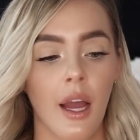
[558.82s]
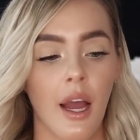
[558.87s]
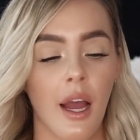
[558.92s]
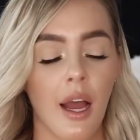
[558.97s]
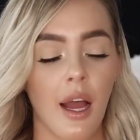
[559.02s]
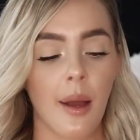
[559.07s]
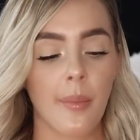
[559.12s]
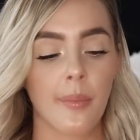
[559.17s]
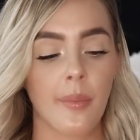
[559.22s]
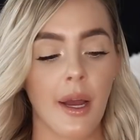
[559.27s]

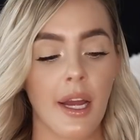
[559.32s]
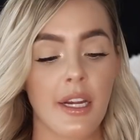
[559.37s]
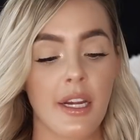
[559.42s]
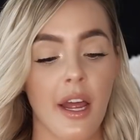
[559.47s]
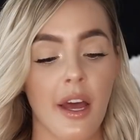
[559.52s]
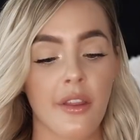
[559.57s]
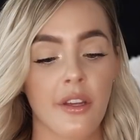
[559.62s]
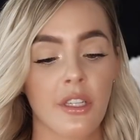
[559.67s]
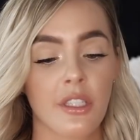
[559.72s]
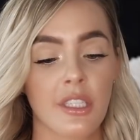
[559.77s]
Um,
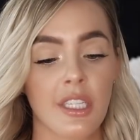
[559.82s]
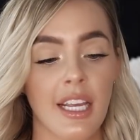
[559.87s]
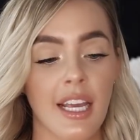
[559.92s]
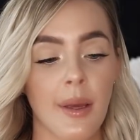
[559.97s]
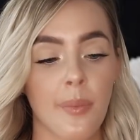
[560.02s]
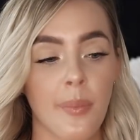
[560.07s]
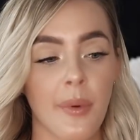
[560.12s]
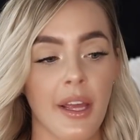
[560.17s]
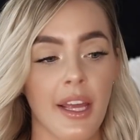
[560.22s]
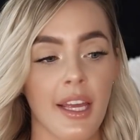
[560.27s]
another
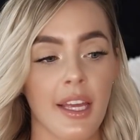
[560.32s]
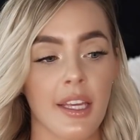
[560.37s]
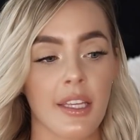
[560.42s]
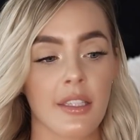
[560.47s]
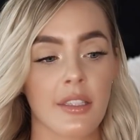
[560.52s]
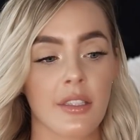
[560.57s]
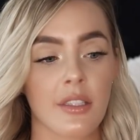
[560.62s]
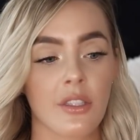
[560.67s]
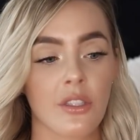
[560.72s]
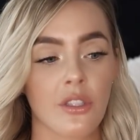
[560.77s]
tip
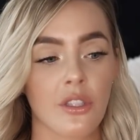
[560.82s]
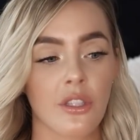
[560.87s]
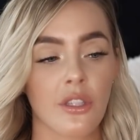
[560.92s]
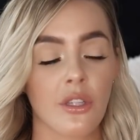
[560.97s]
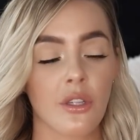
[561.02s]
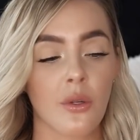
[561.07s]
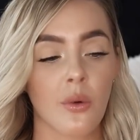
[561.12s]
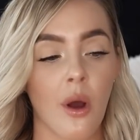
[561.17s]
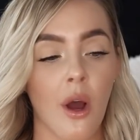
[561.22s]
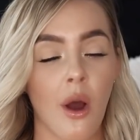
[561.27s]
is
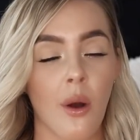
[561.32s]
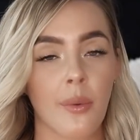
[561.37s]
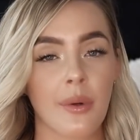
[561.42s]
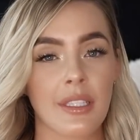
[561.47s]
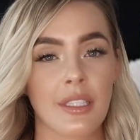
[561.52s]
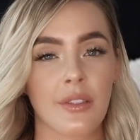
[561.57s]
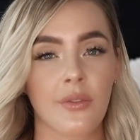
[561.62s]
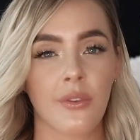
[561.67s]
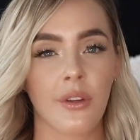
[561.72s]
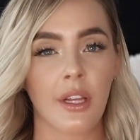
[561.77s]
to
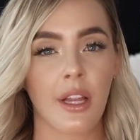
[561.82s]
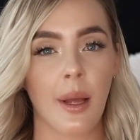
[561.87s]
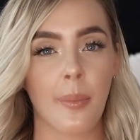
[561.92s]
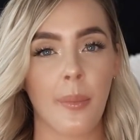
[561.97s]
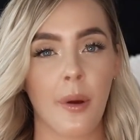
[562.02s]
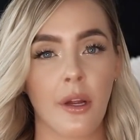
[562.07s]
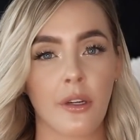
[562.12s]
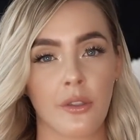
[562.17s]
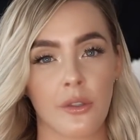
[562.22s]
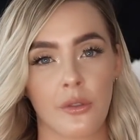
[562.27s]
always fill
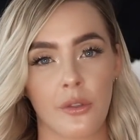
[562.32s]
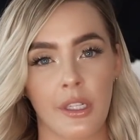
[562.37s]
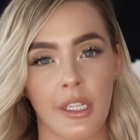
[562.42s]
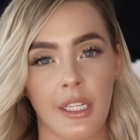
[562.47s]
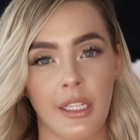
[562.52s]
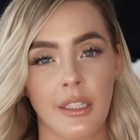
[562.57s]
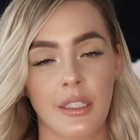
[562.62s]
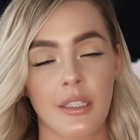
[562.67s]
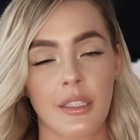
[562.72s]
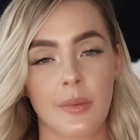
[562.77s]
up on
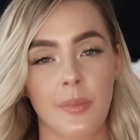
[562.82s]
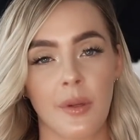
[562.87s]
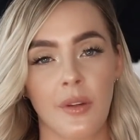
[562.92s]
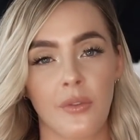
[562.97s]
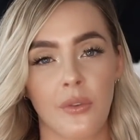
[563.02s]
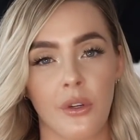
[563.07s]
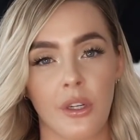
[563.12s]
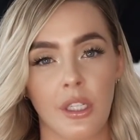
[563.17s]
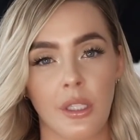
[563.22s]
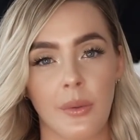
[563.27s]
greens
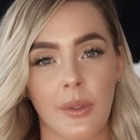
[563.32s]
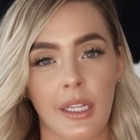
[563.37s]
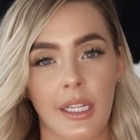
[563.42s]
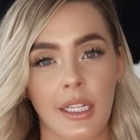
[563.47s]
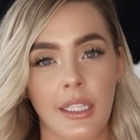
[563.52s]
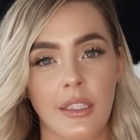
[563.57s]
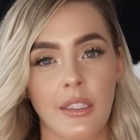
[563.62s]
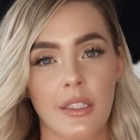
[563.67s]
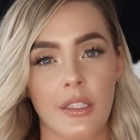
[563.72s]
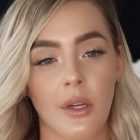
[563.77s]
before you
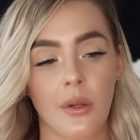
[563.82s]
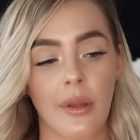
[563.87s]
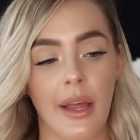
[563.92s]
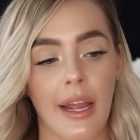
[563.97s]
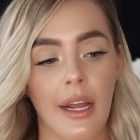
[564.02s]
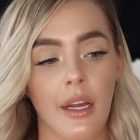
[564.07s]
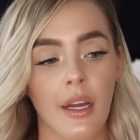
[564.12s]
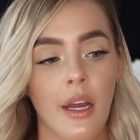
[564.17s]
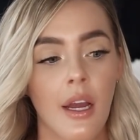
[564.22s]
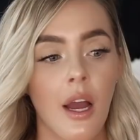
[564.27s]
eat. So
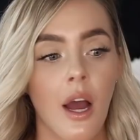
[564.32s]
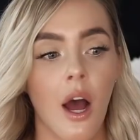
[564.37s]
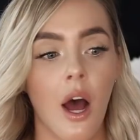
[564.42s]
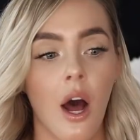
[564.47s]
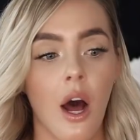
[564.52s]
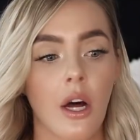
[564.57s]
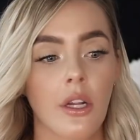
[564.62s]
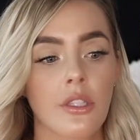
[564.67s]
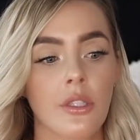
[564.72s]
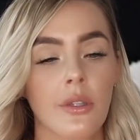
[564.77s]
like
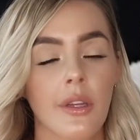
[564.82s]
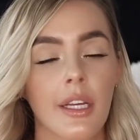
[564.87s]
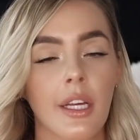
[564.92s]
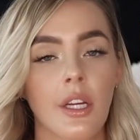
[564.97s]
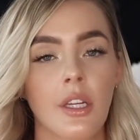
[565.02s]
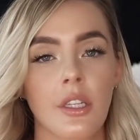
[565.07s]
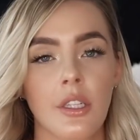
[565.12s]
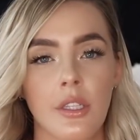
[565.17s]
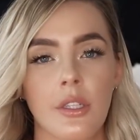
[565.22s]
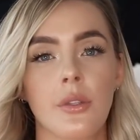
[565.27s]
I'll do like
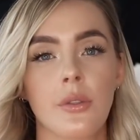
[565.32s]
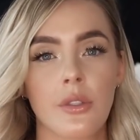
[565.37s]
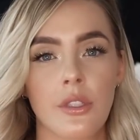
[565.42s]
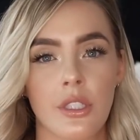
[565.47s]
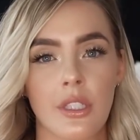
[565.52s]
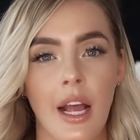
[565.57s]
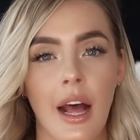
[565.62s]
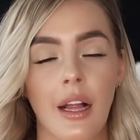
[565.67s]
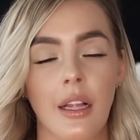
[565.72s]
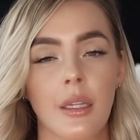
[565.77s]
a huge
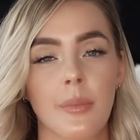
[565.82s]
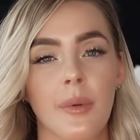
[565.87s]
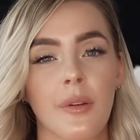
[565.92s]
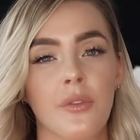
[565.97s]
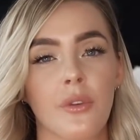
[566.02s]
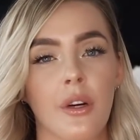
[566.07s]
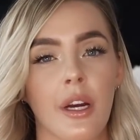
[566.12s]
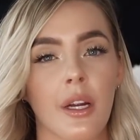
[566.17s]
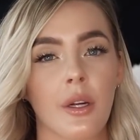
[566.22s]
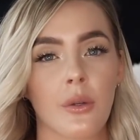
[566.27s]
salad
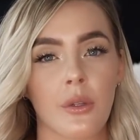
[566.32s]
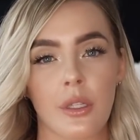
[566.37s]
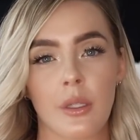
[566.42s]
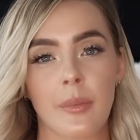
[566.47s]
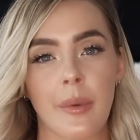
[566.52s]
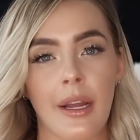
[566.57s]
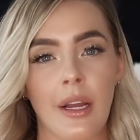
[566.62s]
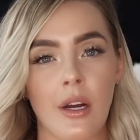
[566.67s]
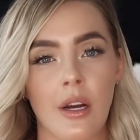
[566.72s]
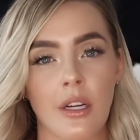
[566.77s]
before I
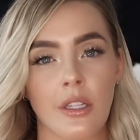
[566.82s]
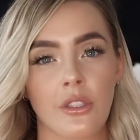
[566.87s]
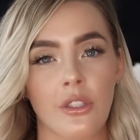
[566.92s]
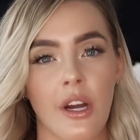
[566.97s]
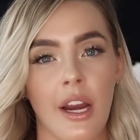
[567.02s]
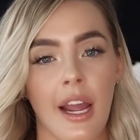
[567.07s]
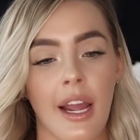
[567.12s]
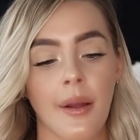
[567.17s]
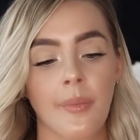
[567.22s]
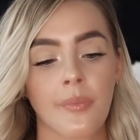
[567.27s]
order my
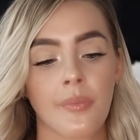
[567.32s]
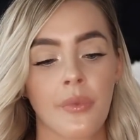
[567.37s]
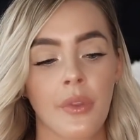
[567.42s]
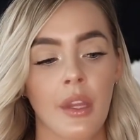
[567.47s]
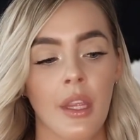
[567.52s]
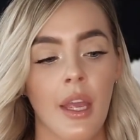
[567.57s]
entree.